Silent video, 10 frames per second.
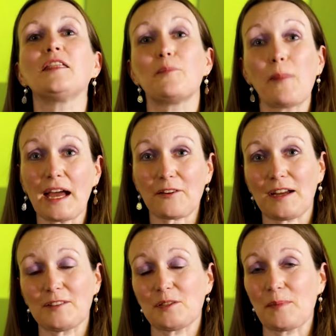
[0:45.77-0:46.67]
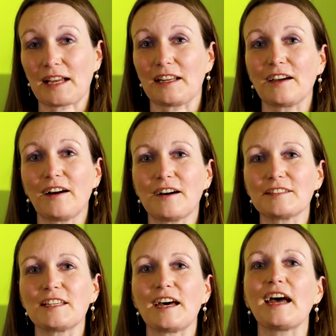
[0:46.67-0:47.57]
the background to Magna
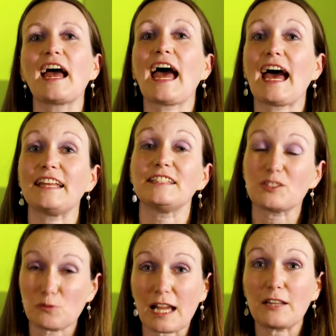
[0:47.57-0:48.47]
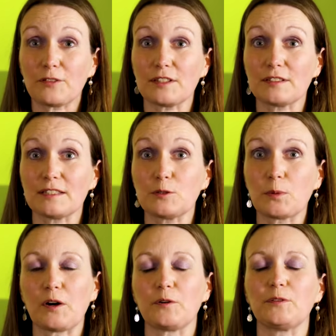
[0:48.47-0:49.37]
Carta and its relevance in
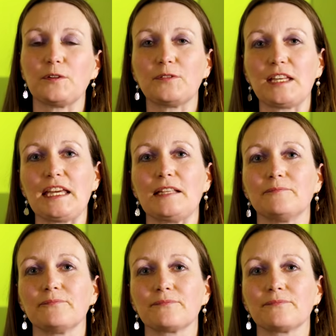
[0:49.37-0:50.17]
1215.